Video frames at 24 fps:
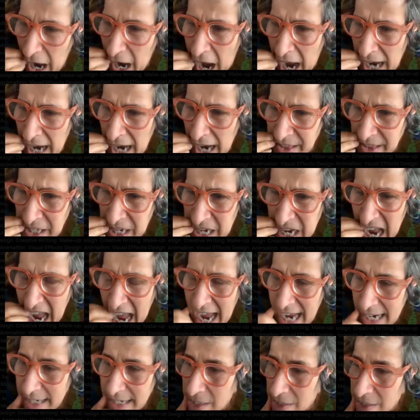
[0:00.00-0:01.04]
I think
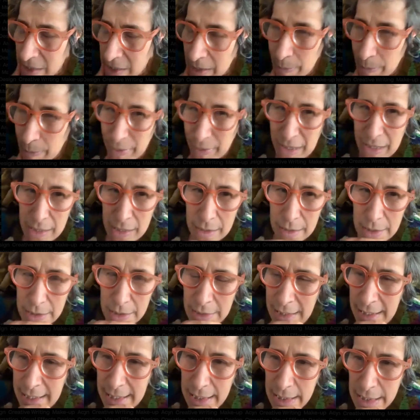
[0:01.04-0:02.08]
actors can be
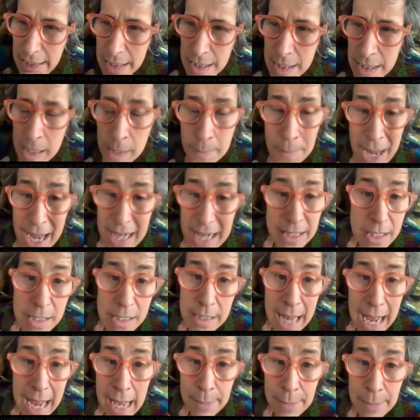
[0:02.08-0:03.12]
like, some actors
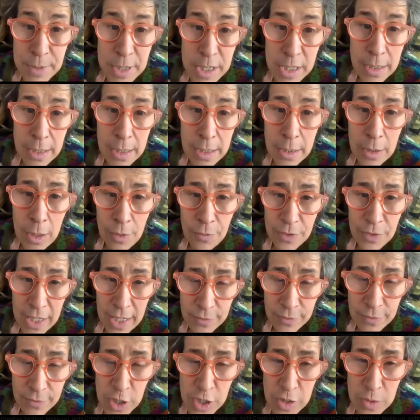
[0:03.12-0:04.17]
are absolutely lovely.
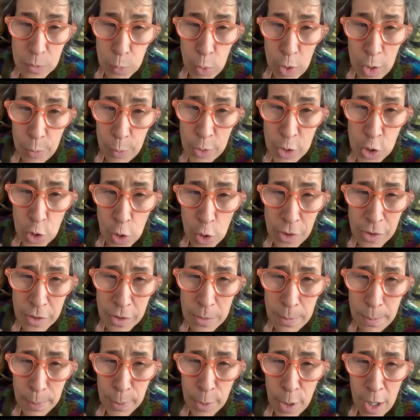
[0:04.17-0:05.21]
I've just worked with
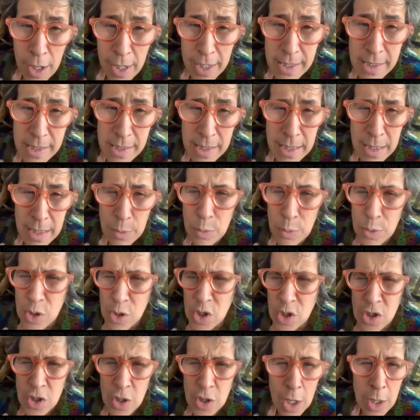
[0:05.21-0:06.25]
Jonathan Pryce, and he was
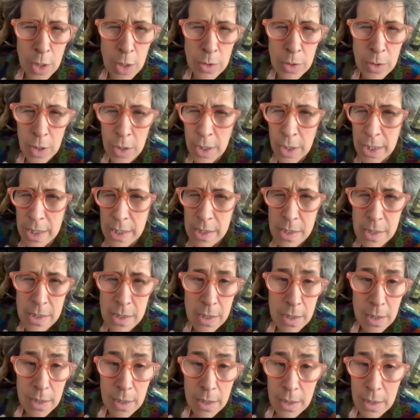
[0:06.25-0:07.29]
so nice.
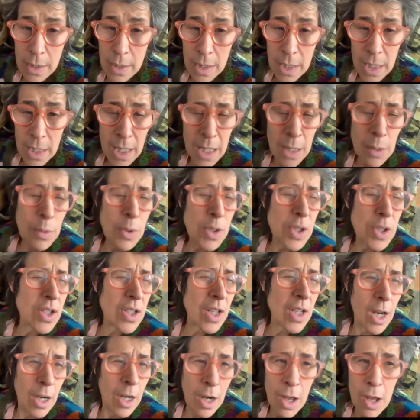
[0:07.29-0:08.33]
He was
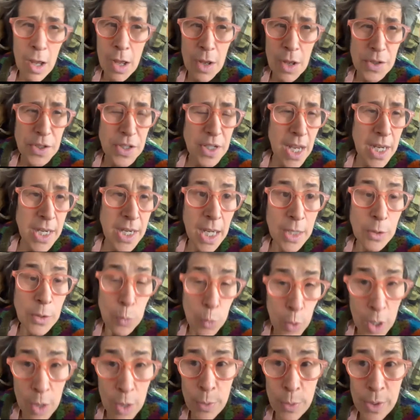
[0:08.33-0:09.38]
class, and I'd
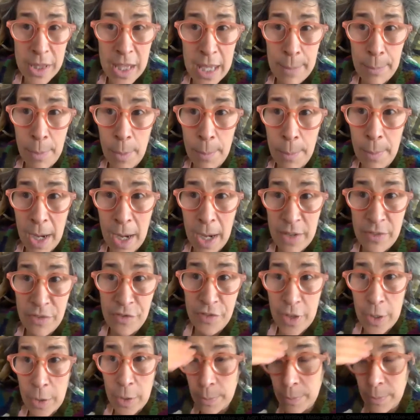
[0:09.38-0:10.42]
worked with him on my
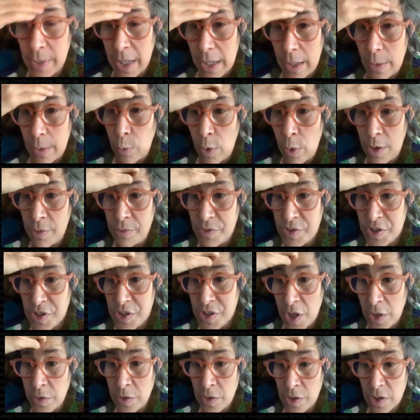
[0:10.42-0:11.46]
film that won
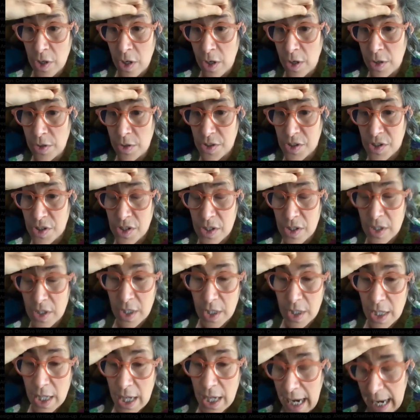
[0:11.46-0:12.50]
Sundance,
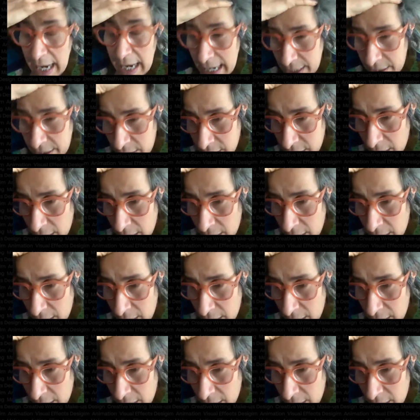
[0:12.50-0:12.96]
and